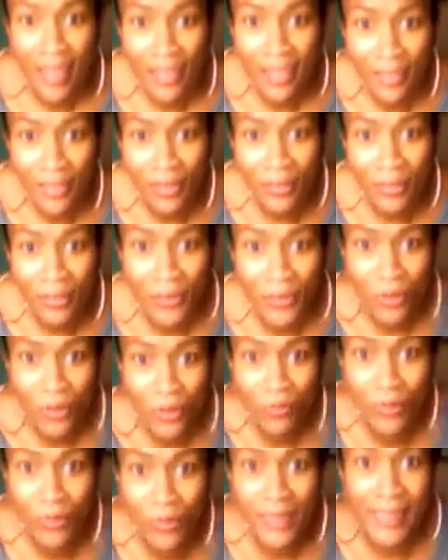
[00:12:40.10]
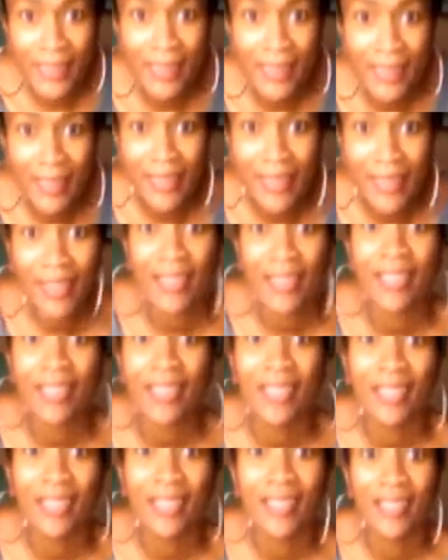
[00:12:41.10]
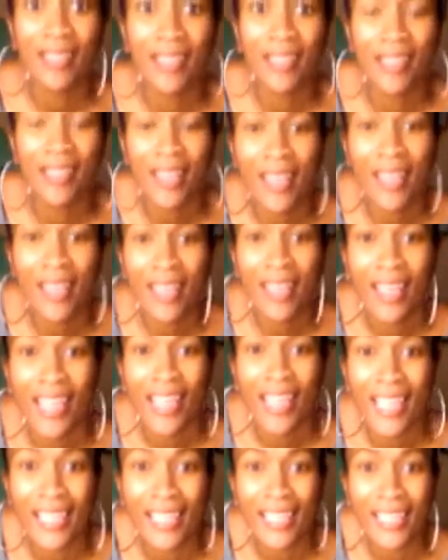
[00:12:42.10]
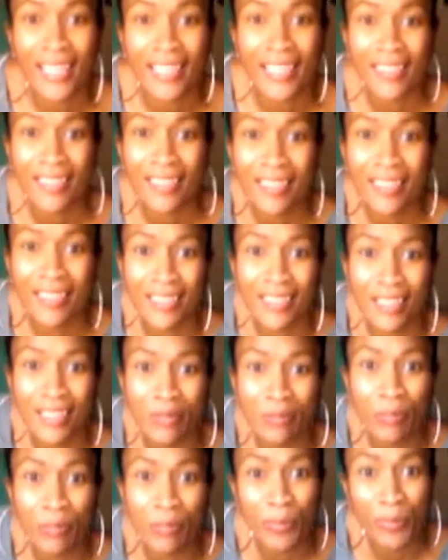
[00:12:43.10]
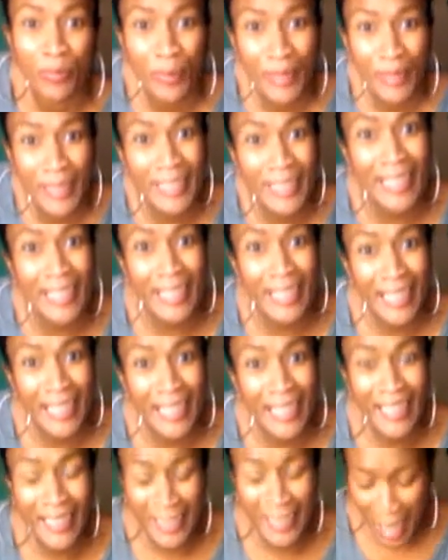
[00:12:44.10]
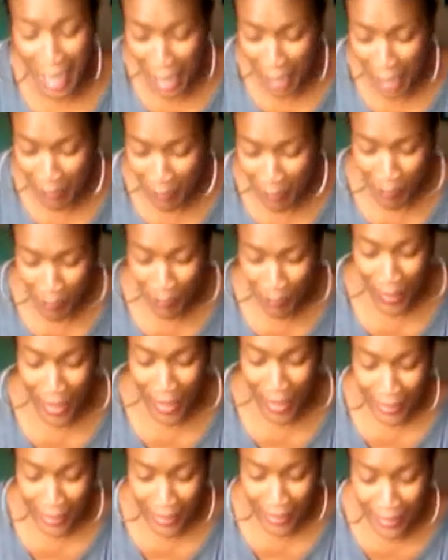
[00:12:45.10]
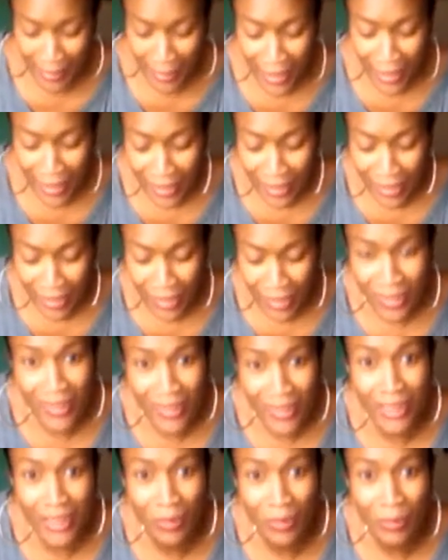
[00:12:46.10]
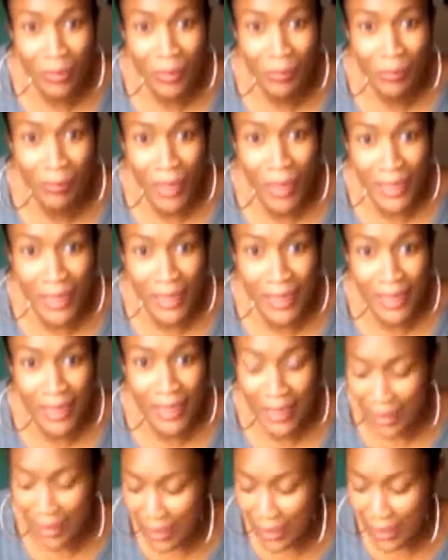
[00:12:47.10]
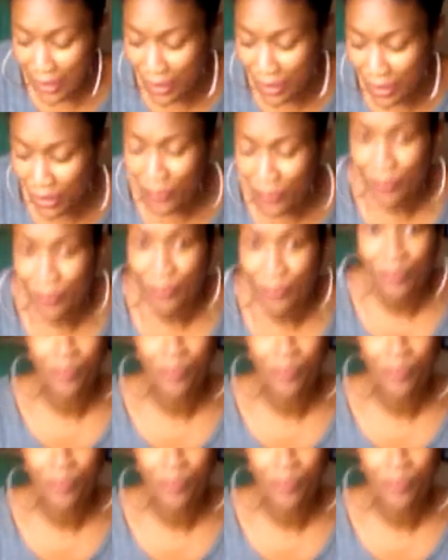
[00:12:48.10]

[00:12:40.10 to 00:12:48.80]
I don't know if you can really see, it's pretty good. I'm impressed. There's a little bit of buckling in here.